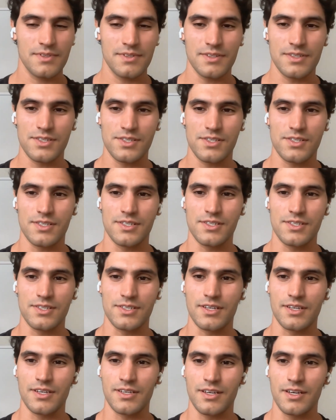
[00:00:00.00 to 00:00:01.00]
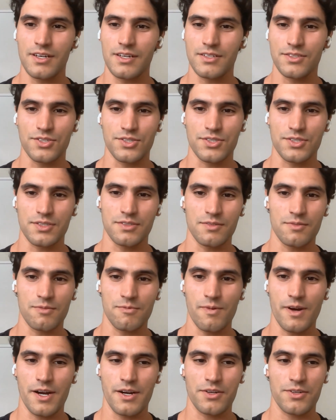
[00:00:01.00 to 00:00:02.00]
I see. I see. Yeah, just a
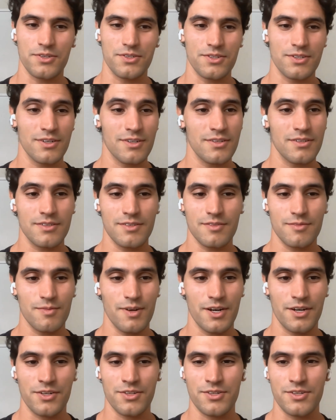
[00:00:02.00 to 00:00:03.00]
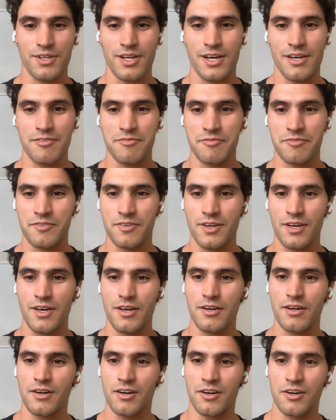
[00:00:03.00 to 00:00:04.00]
regular regular life.
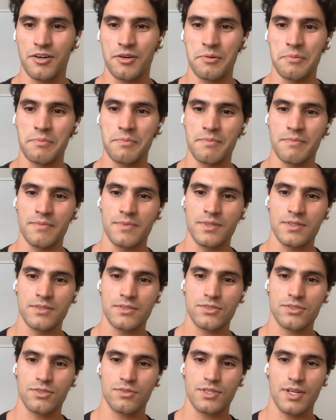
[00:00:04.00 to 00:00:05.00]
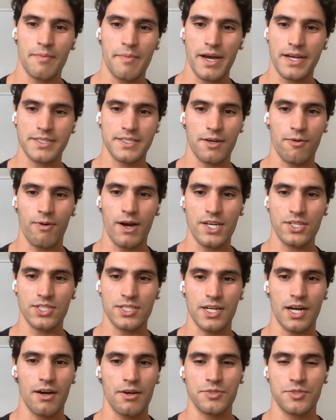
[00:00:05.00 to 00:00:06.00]
Um, so that begs the
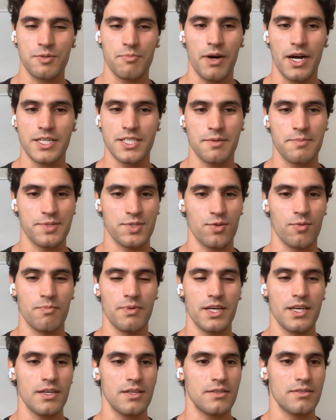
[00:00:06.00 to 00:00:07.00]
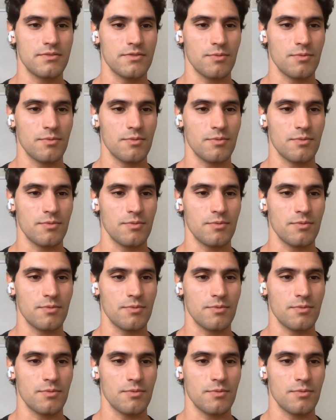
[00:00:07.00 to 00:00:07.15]
question: How's your bicep so big?